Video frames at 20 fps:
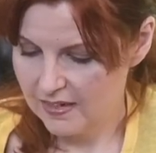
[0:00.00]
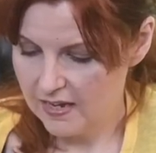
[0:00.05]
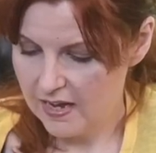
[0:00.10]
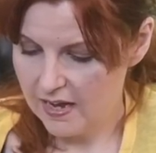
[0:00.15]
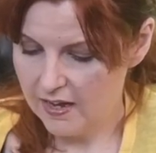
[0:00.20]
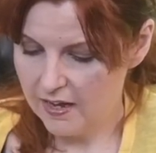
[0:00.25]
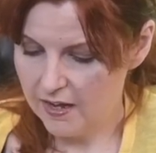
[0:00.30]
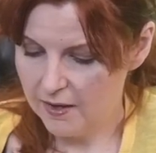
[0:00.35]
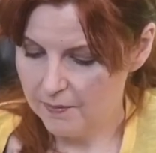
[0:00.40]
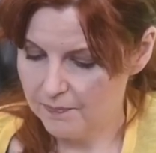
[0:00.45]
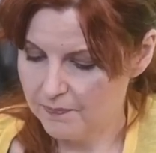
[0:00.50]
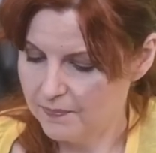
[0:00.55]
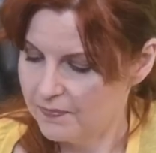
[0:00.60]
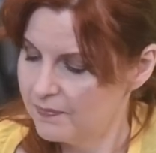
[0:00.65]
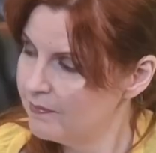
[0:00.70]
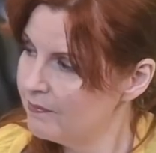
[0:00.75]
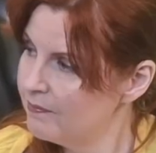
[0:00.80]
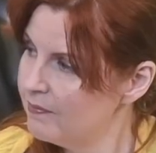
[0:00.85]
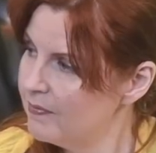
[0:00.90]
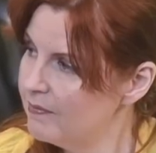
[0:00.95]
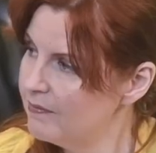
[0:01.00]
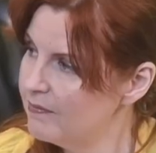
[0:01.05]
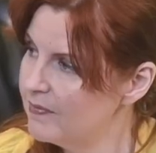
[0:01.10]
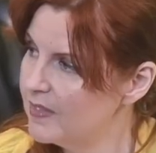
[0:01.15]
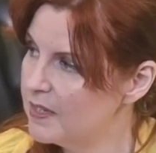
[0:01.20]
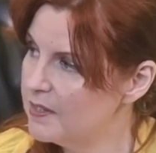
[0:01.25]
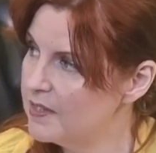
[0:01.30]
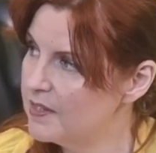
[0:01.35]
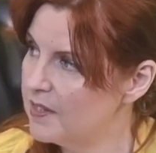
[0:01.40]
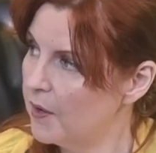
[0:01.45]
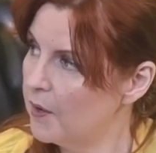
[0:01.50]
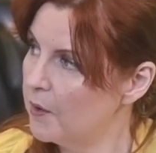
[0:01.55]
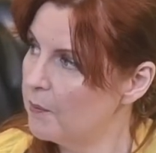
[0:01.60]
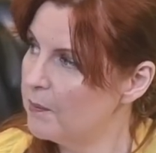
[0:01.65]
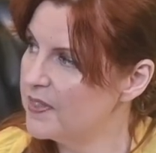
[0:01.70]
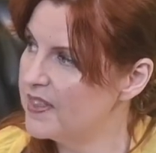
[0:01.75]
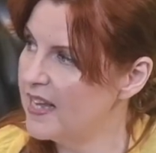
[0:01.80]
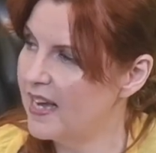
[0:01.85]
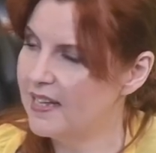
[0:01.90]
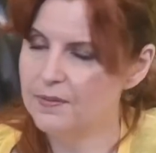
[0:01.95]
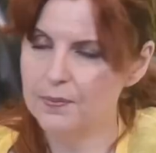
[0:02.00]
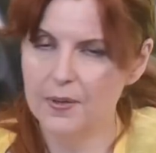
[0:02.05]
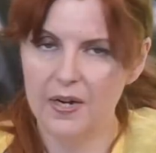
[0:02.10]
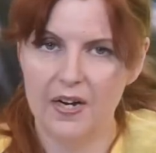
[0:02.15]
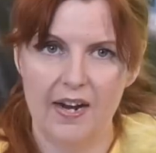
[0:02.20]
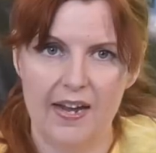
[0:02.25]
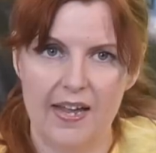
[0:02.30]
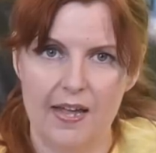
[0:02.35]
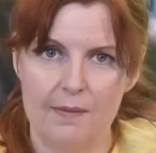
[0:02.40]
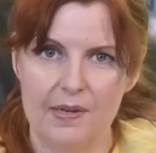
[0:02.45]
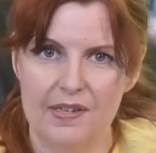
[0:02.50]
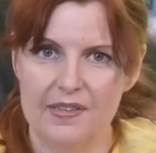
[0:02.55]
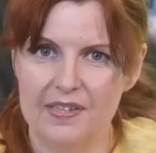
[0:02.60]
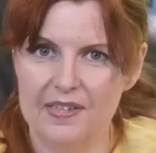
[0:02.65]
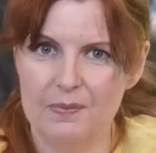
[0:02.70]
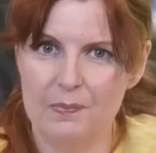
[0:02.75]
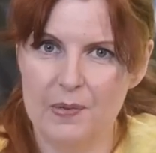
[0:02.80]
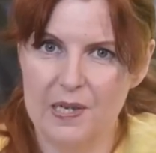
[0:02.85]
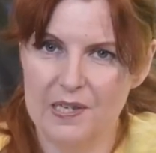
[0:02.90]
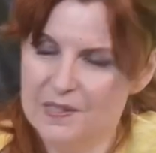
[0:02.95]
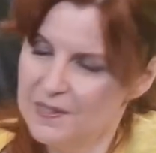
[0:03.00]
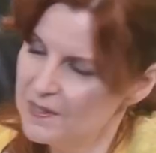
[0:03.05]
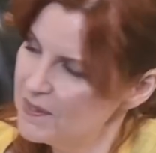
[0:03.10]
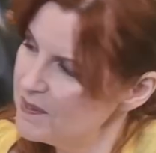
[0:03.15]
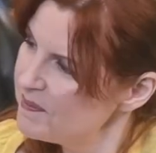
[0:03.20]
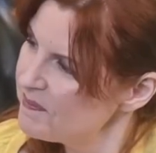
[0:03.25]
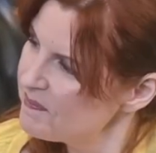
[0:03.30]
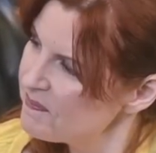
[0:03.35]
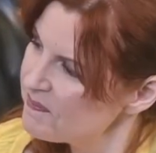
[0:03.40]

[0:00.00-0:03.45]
But that's where I am on this piece.